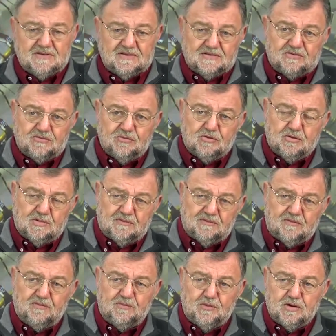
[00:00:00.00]
And it is
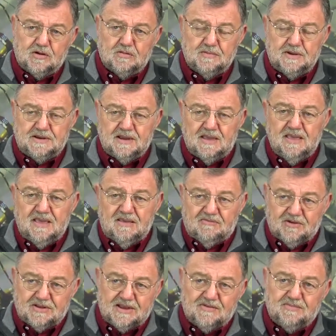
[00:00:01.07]
meant that
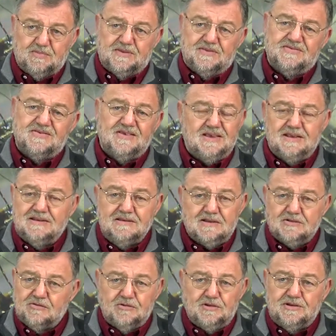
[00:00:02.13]
smaller as the
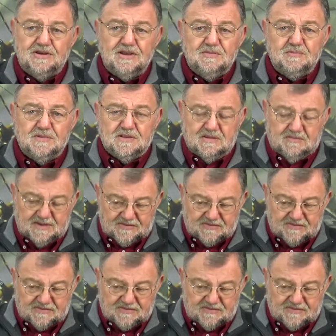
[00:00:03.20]
subject is measured.